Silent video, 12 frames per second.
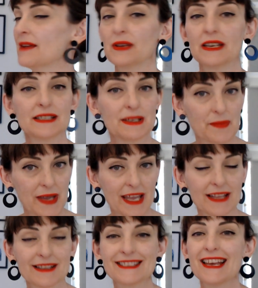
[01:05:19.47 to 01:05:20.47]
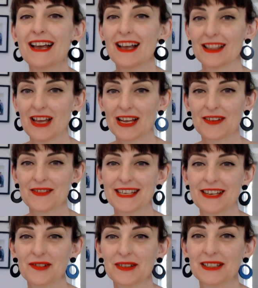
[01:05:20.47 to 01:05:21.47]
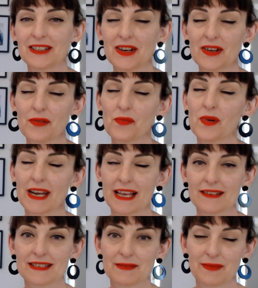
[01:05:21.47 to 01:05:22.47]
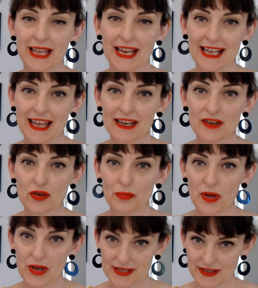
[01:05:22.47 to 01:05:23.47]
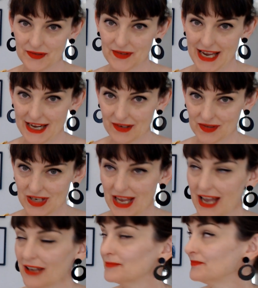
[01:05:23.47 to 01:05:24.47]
But it depends, like I've said all along, what else is playing out in your personal natal chart.